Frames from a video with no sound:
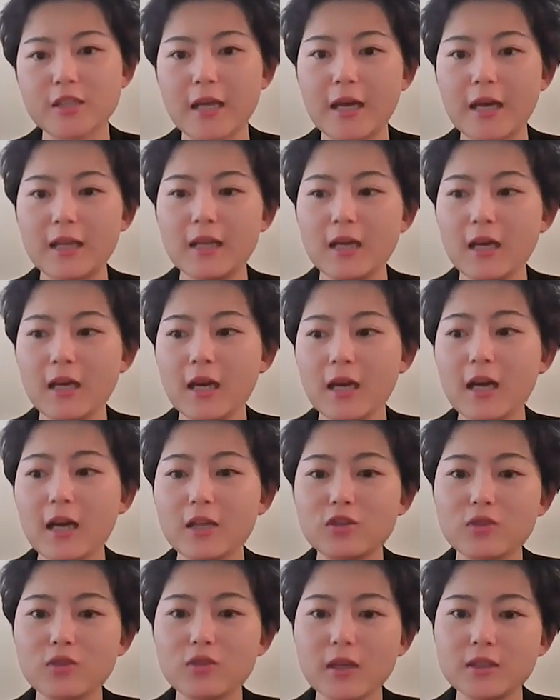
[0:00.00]
that I
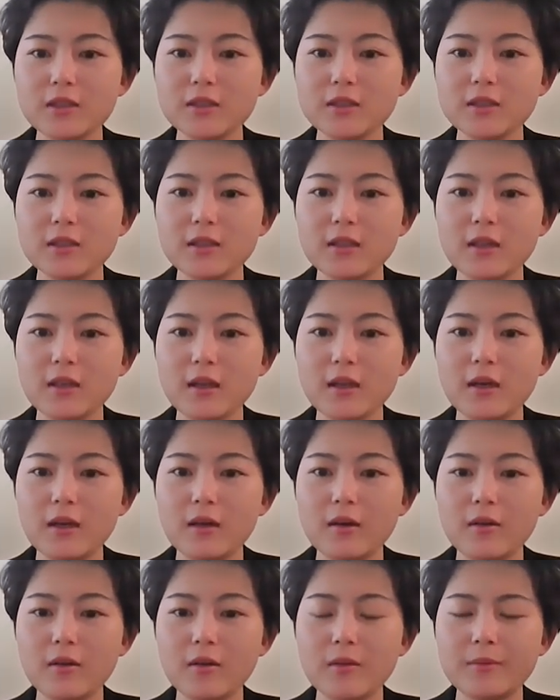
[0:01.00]
try
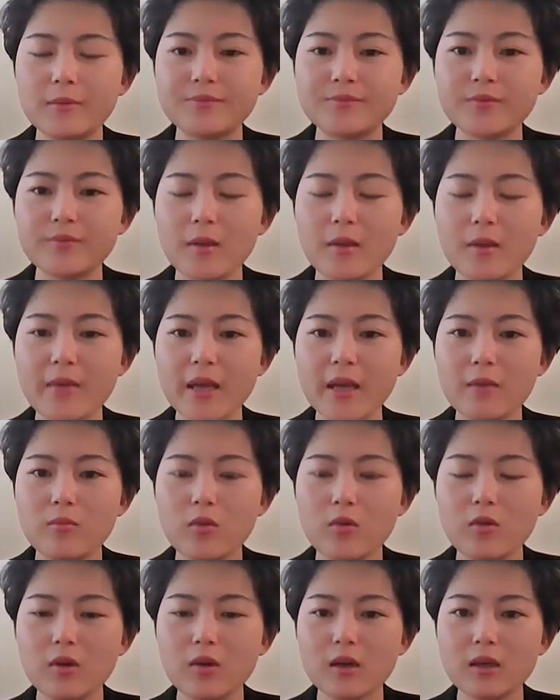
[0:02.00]
to make
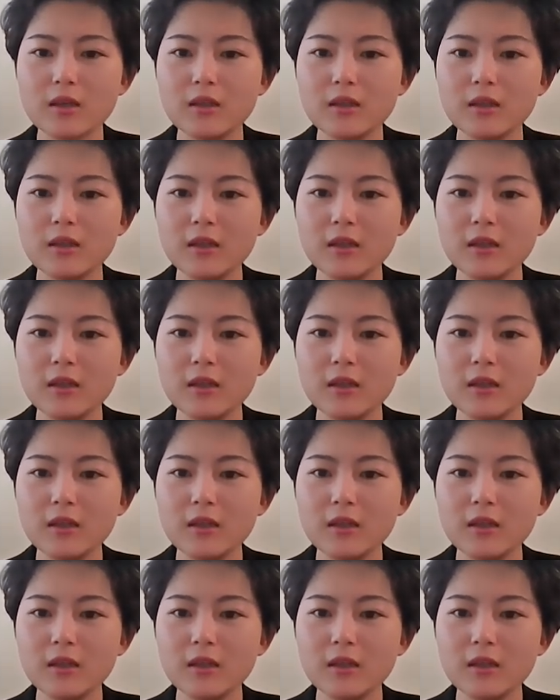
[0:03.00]
more